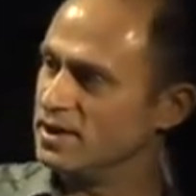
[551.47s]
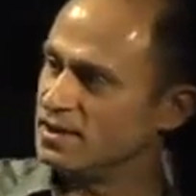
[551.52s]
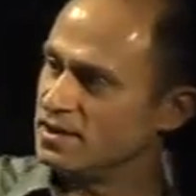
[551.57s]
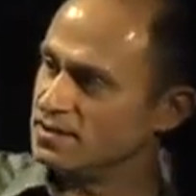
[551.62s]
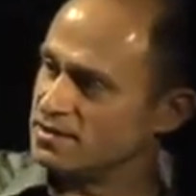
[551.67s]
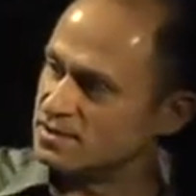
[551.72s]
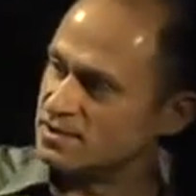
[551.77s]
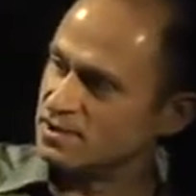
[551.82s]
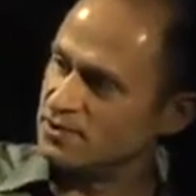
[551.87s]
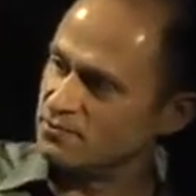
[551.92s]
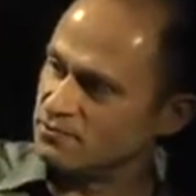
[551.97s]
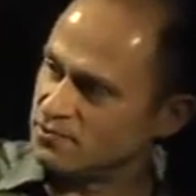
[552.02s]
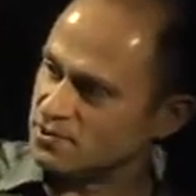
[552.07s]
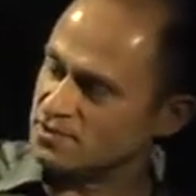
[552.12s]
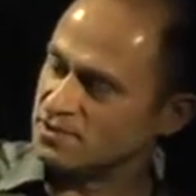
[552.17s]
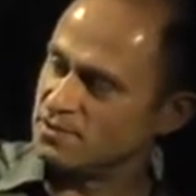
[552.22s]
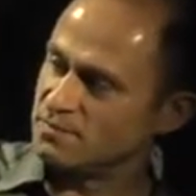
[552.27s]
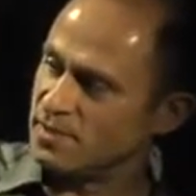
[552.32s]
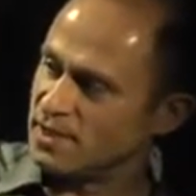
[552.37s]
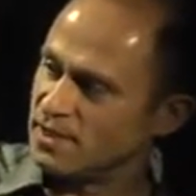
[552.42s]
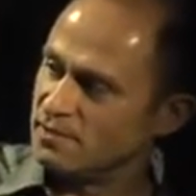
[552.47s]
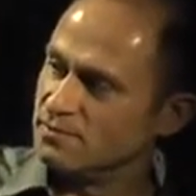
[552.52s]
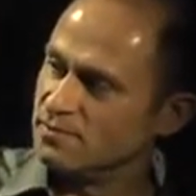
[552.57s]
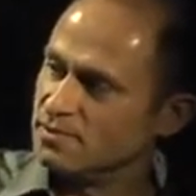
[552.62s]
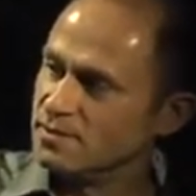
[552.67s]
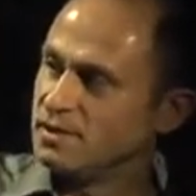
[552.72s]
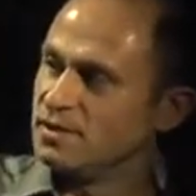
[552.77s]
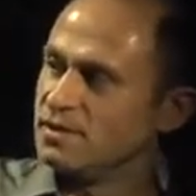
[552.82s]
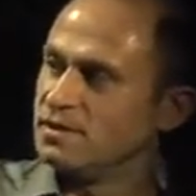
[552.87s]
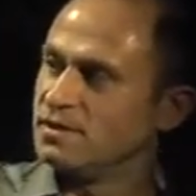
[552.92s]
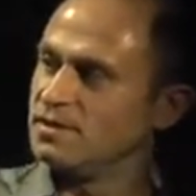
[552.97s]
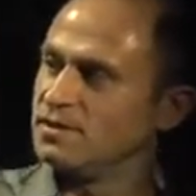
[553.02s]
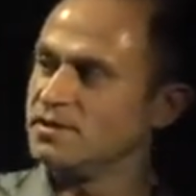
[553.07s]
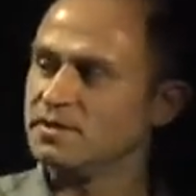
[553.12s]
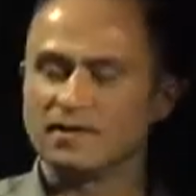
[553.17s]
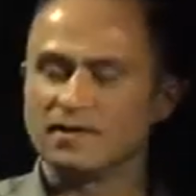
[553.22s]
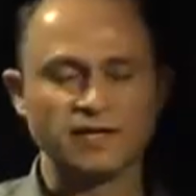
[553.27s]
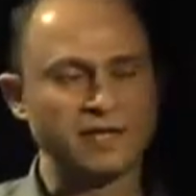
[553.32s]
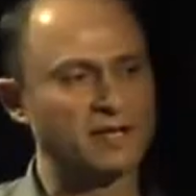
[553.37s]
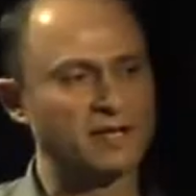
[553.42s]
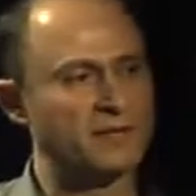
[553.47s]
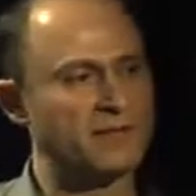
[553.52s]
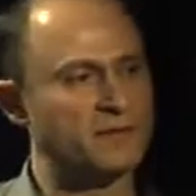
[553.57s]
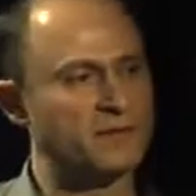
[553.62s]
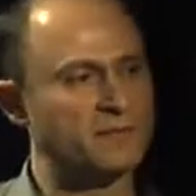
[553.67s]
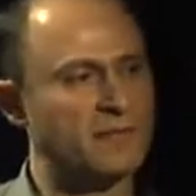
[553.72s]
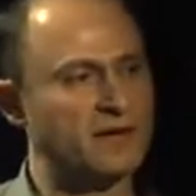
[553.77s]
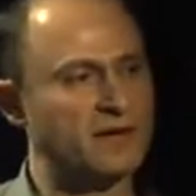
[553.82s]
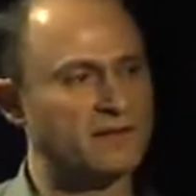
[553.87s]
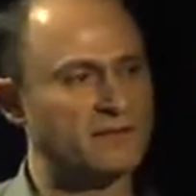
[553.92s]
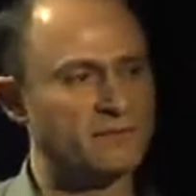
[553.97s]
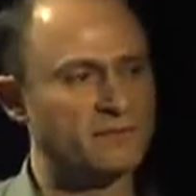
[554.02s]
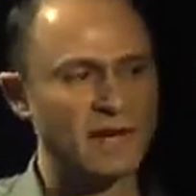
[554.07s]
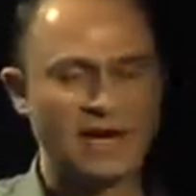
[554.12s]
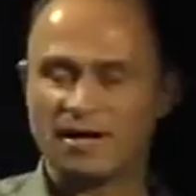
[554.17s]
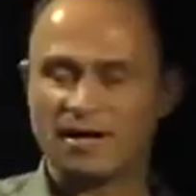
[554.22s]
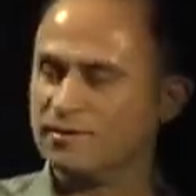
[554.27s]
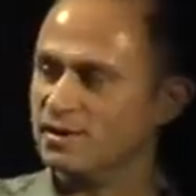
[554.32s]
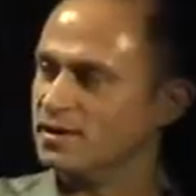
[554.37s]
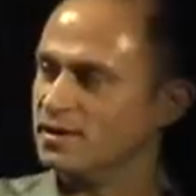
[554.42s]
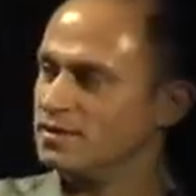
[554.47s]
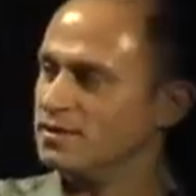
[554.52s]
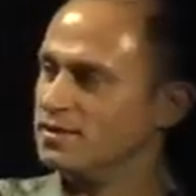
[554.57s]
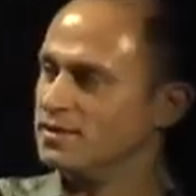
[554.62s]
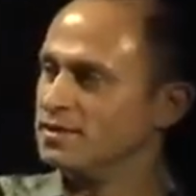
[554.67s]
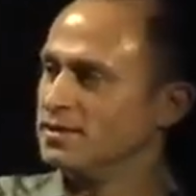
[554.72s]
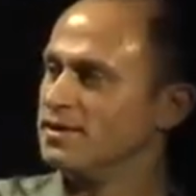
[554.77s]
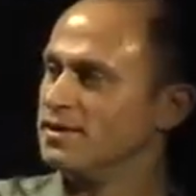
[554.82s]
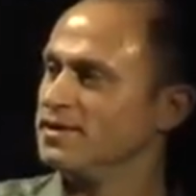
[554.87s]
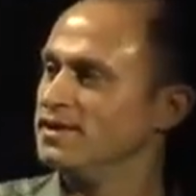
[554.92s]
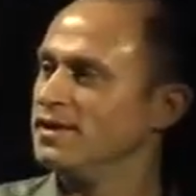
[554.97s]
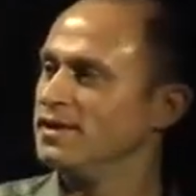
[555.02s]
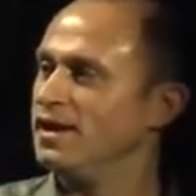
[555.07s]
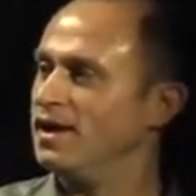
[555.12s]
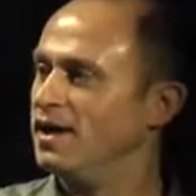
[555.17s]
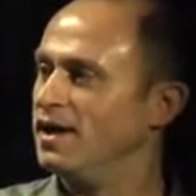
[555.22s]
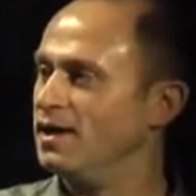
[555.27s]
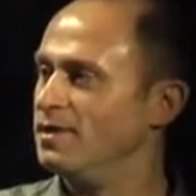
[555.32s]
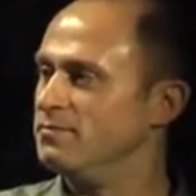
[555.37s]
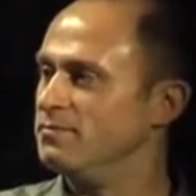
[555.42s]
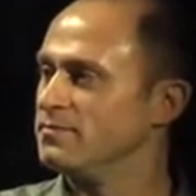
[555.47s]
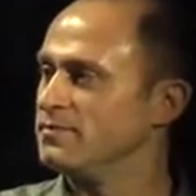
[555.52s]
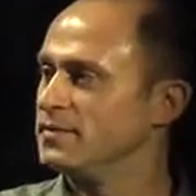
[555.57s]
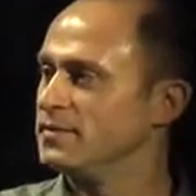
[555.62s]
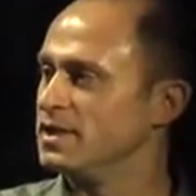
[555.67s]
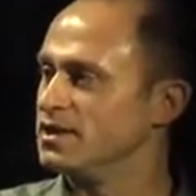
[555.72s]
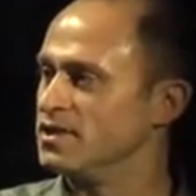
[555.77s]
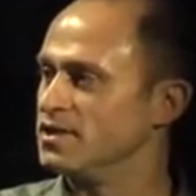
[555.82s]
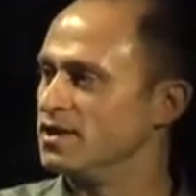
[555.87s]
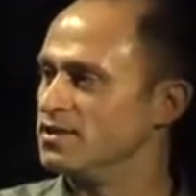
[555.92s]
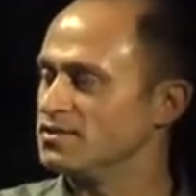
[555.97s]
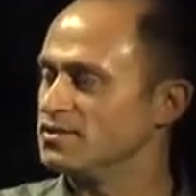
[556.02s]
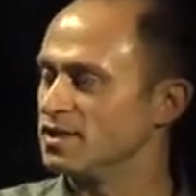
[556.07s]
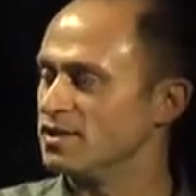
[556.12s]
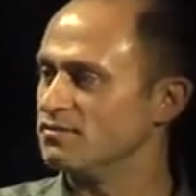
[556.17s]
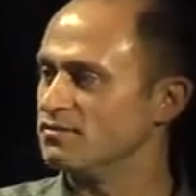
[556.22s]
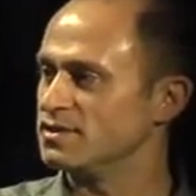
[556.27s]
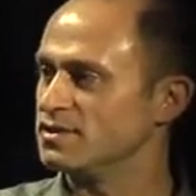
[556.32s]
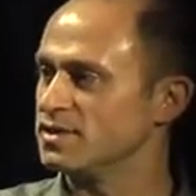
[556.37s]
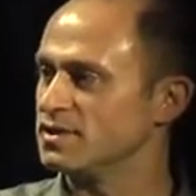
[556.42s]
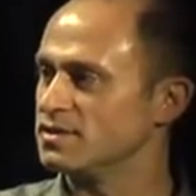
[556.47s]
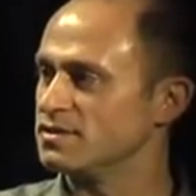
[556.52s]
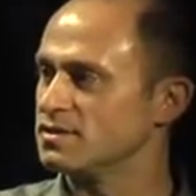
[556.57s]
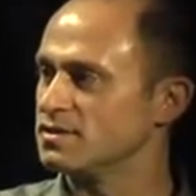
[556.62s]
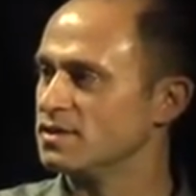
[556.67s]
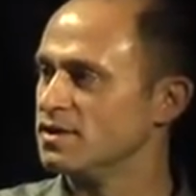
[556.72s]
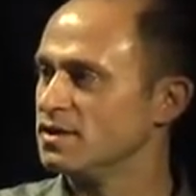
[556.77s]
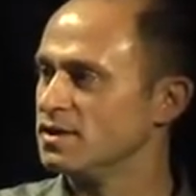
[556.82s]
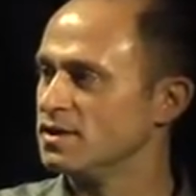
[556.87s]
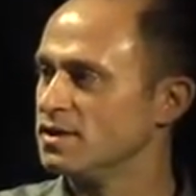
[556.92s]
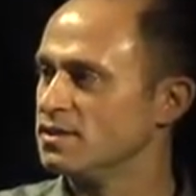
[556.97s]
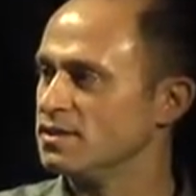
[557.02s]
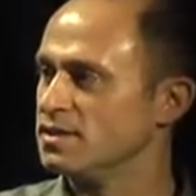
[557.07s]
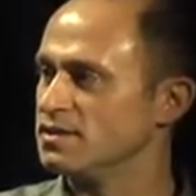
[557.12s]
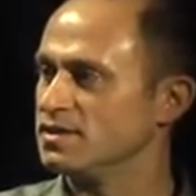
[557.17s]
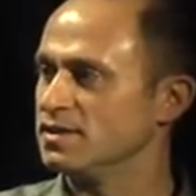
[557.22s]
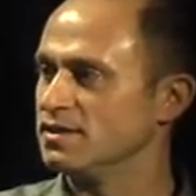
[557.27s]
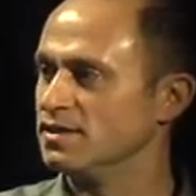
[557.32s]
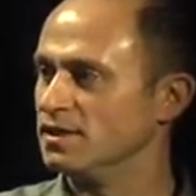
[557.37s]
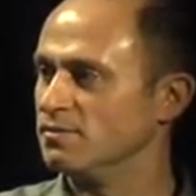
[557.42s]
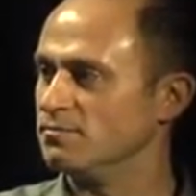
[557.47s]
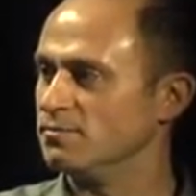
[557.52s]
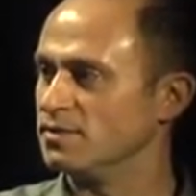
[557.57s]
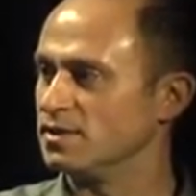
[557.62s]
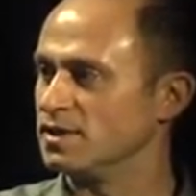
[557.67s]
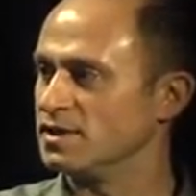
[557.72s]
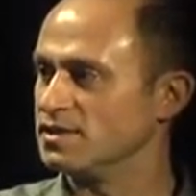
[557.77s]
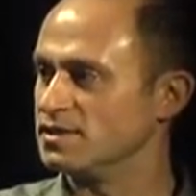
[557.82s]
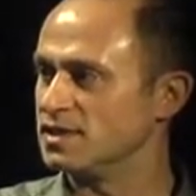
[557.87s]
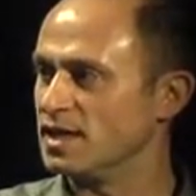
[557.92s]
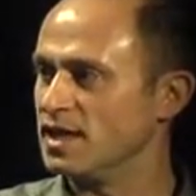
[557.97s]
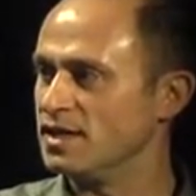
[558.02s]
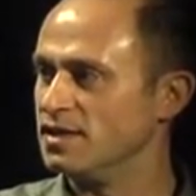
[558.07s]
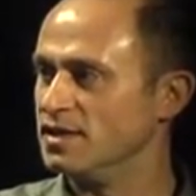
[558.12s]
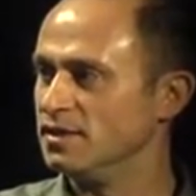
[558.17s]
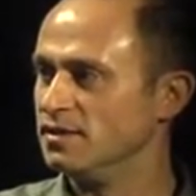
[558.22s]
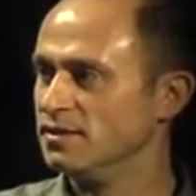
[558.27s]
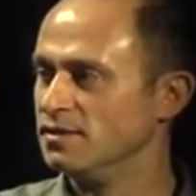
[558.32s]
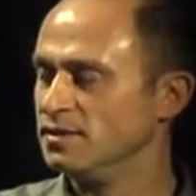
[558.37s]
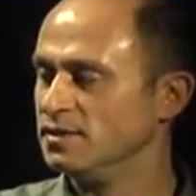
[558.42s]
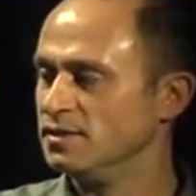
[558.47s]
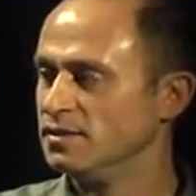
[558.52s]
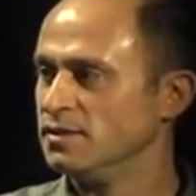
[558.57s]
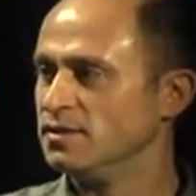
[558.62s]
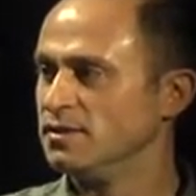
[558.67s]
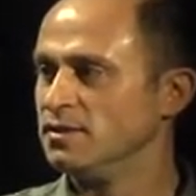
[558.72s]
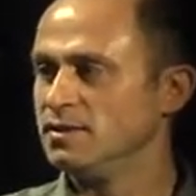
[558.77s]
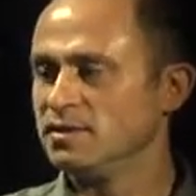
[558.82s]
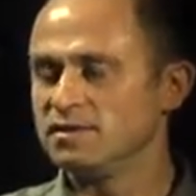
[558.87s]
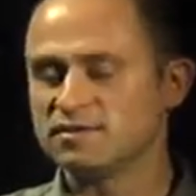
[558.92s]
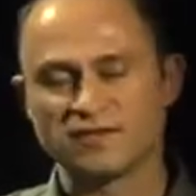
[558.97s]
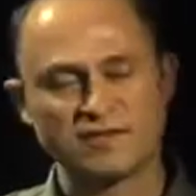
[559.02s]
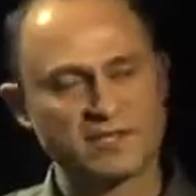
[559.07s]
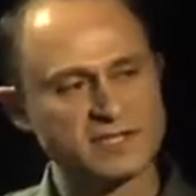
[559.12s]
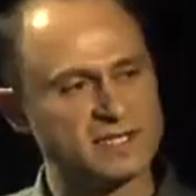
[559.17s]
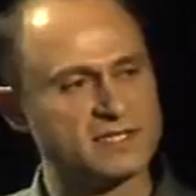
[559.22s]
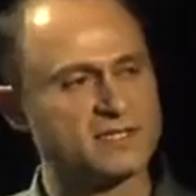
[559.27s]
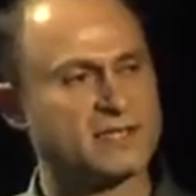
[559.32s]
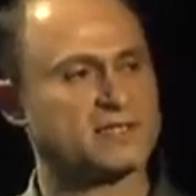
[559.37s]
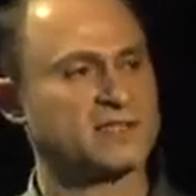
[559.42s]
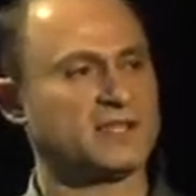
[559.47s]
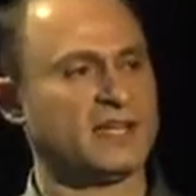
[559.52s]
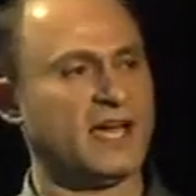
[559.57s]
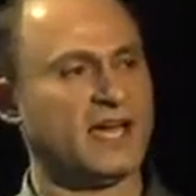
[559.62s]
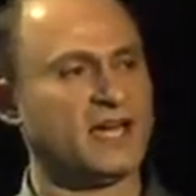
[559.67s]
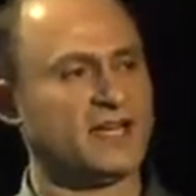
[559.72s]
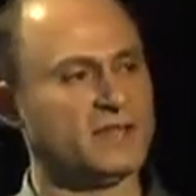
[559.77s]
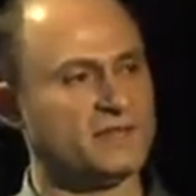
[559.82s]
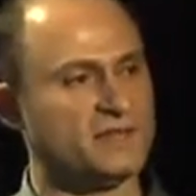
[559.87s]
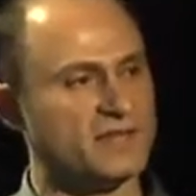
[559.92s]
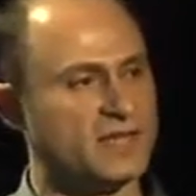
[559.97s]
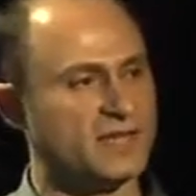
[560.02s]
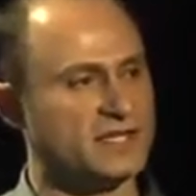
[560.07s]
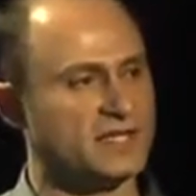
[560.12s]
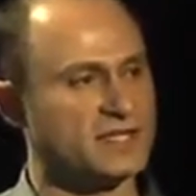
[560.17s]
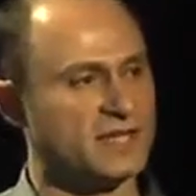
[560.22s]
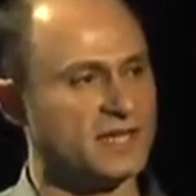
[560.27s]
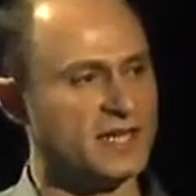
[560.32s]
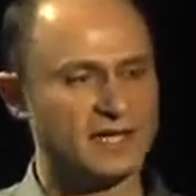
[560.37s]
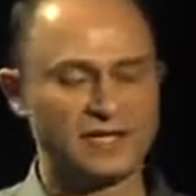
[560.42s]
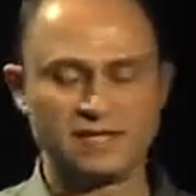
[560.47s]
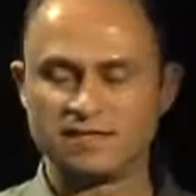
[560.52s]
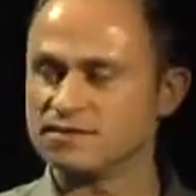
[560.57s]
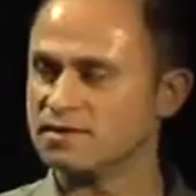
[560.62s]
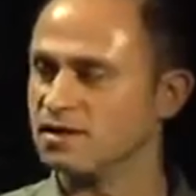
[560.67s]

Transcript: You can see just about the amount of power and servers that's in that one container. So this is the scale of these things.